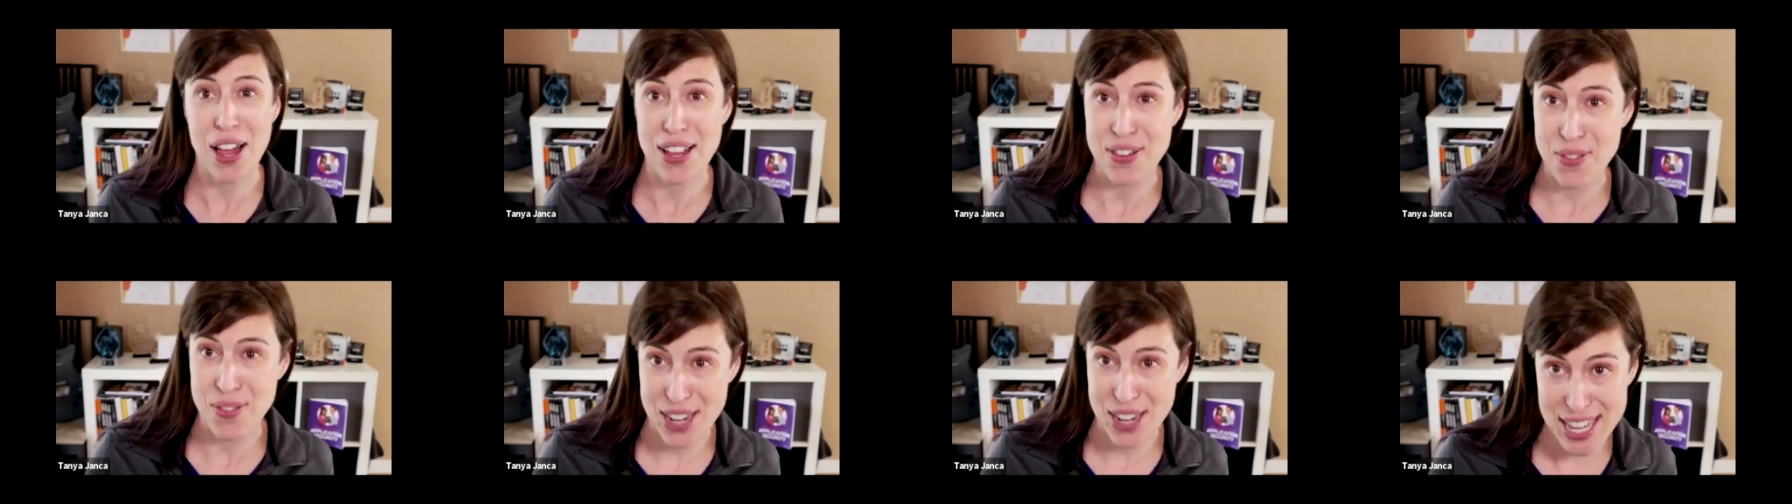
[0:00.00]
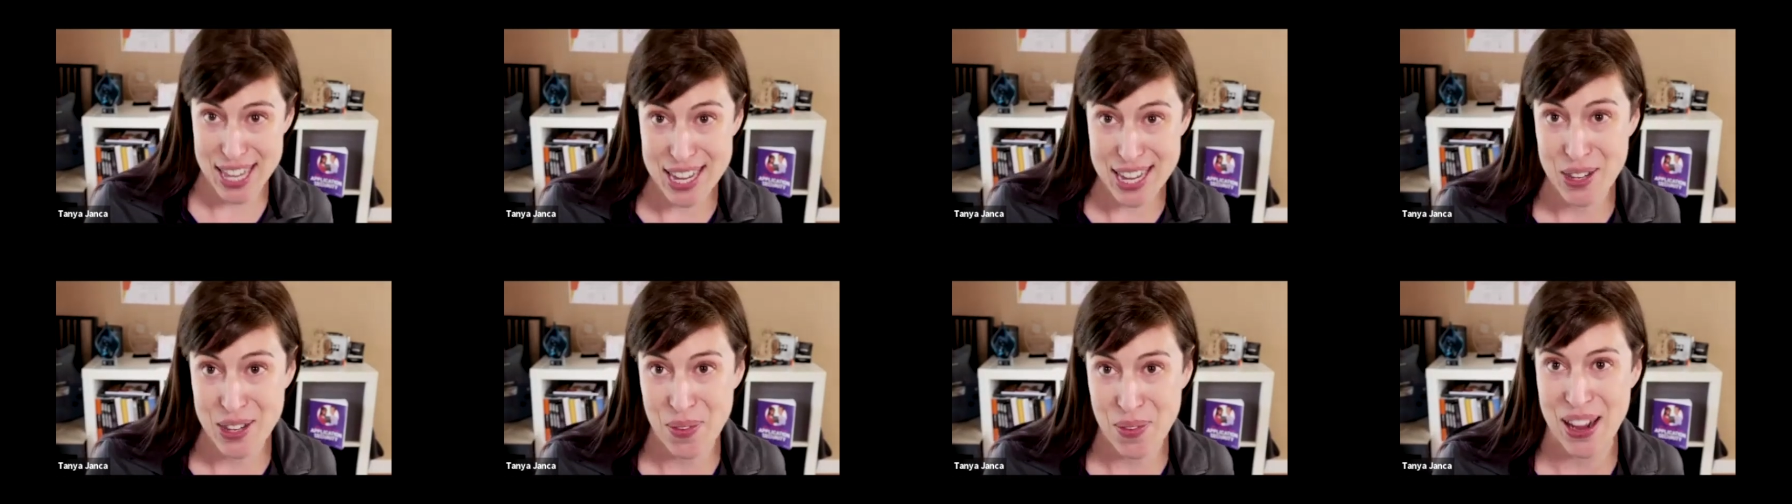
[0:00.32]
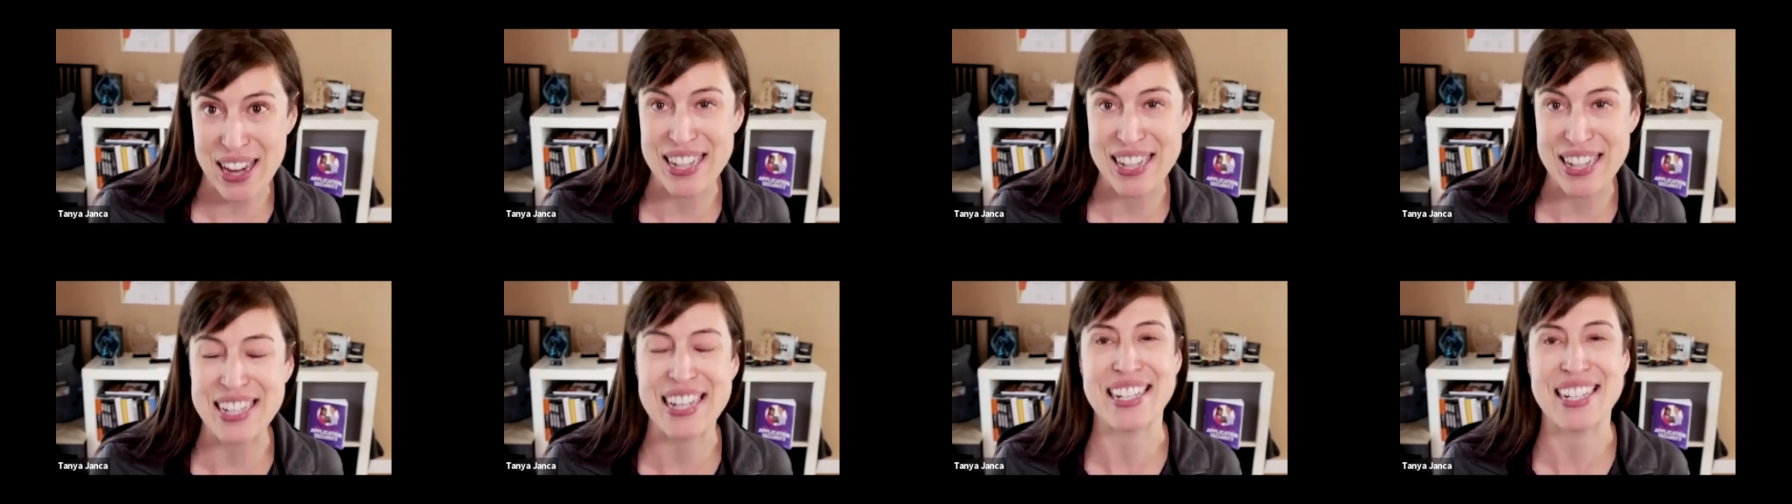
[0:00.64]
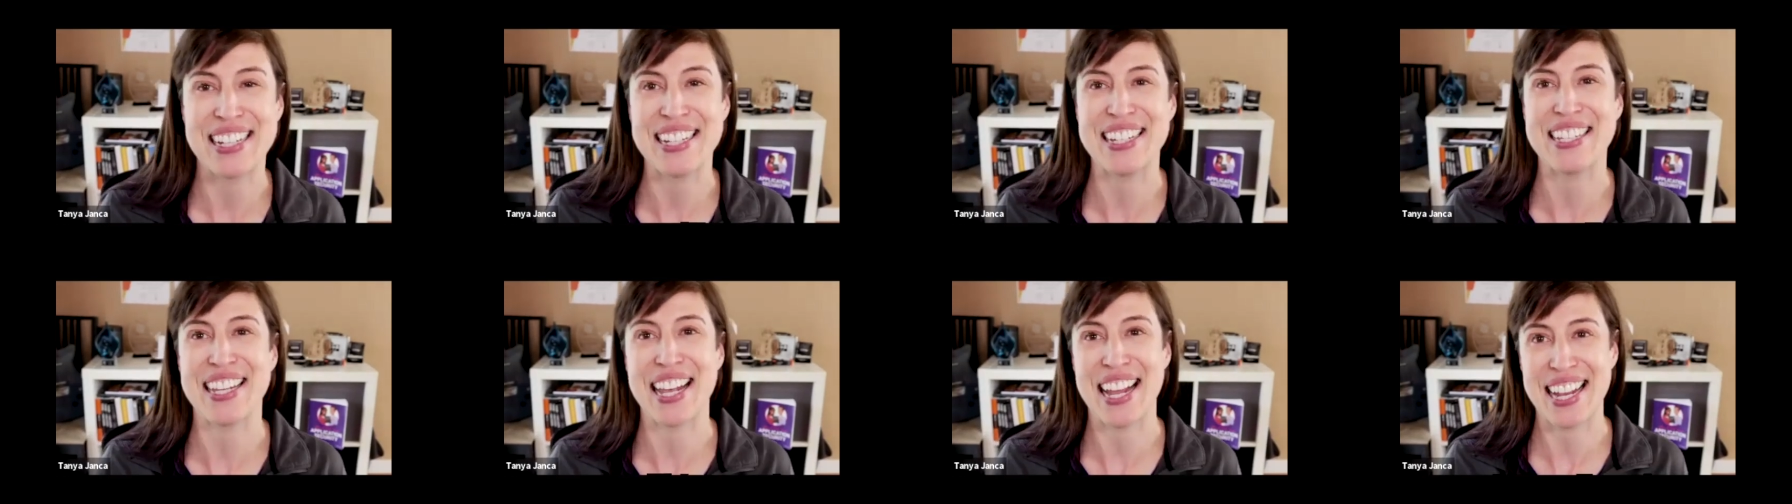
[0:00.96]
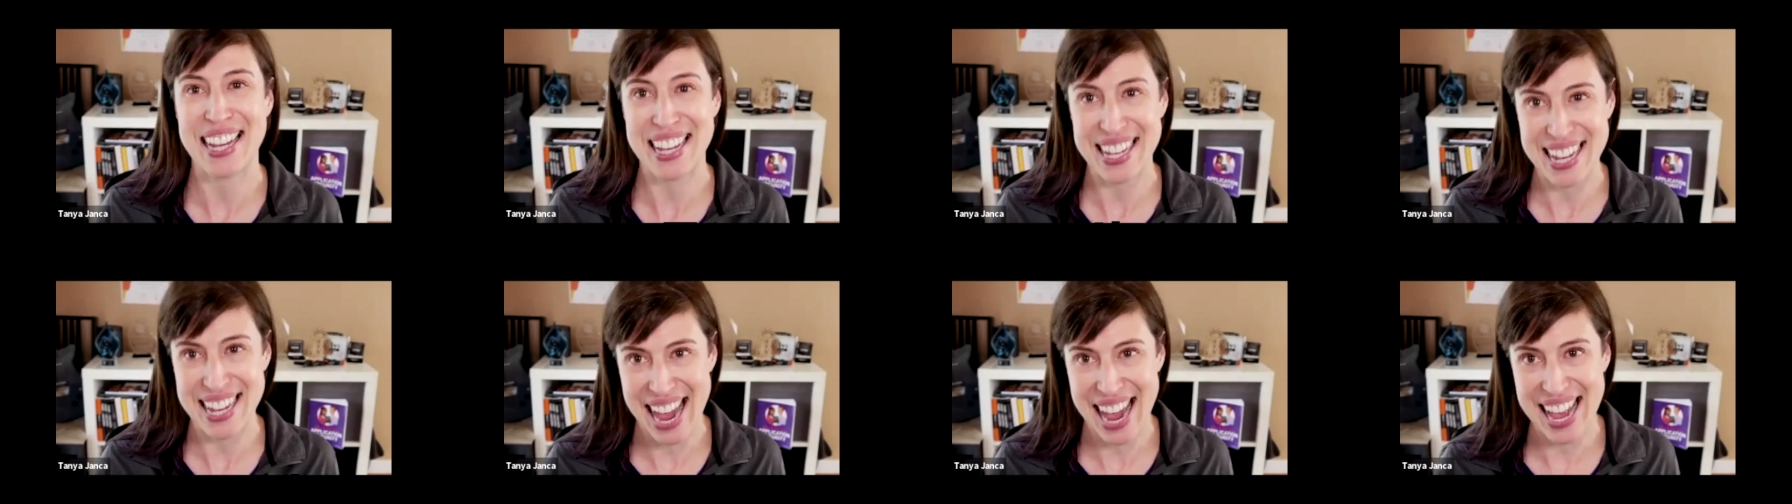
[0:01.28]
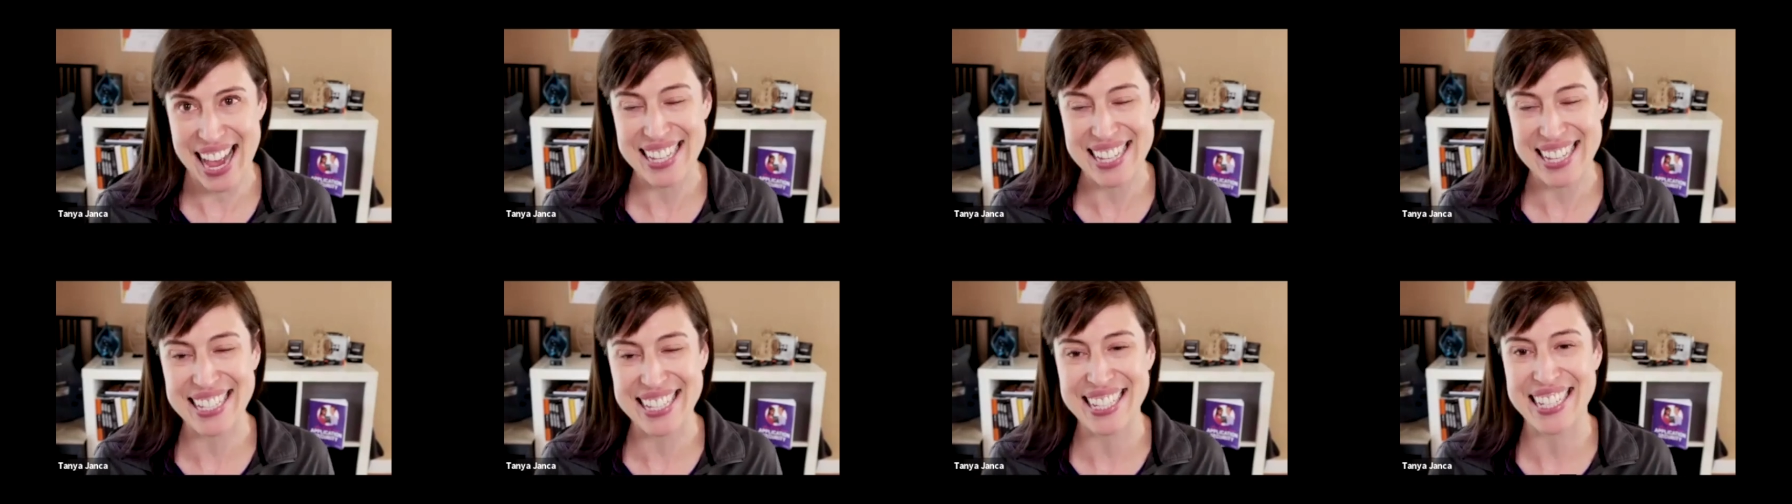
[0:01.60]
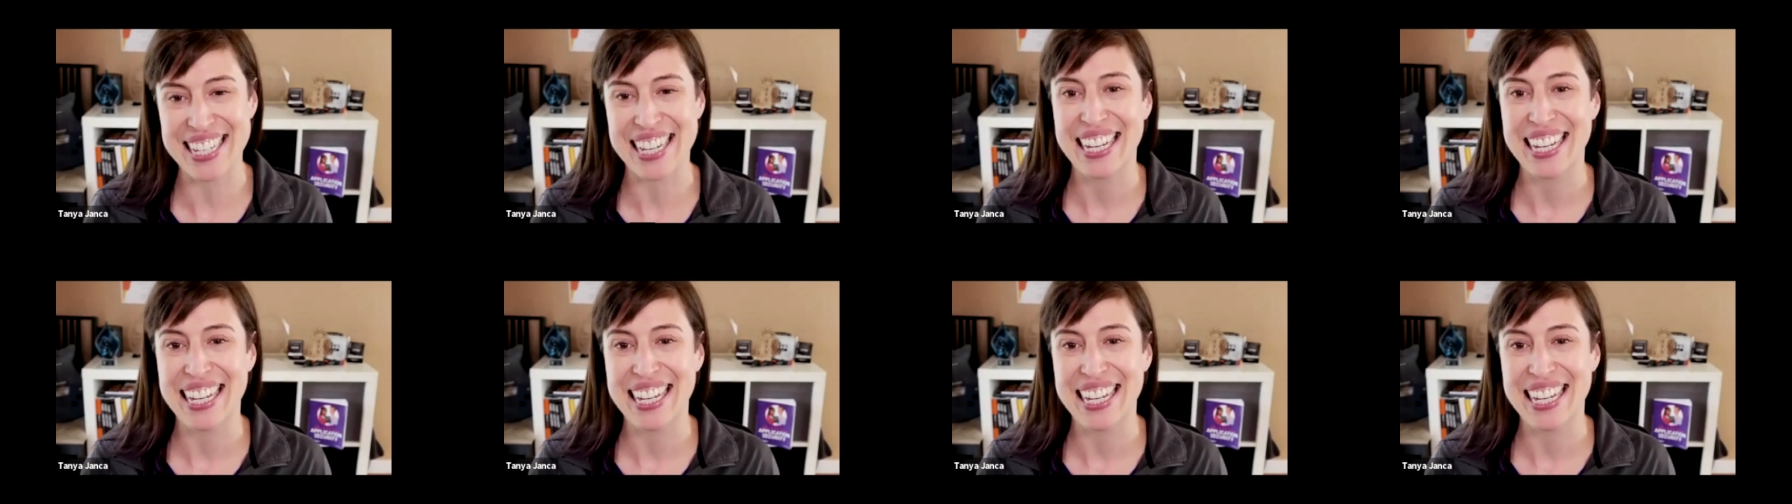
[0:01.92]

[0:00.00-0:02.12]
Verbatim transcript: drink this one? And he's like, Yes.